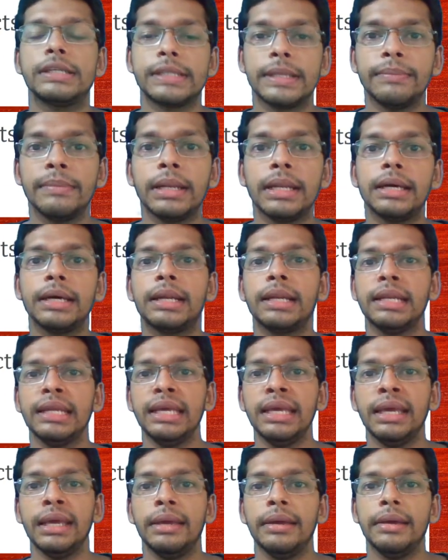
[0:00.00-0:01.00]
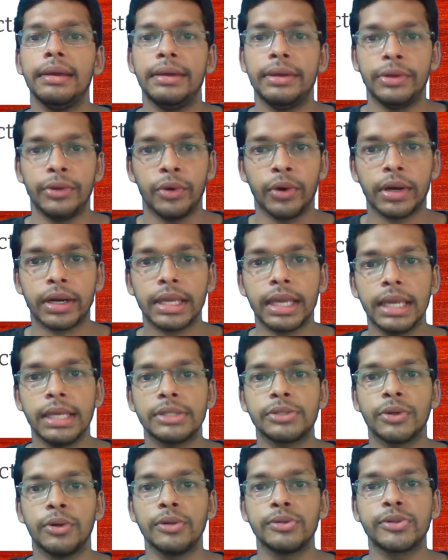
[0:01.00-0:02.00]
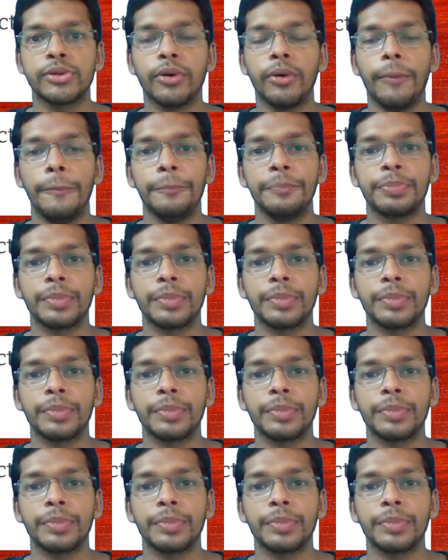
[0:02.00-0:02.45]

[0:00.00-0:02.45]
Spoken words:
Similarly, in your case also,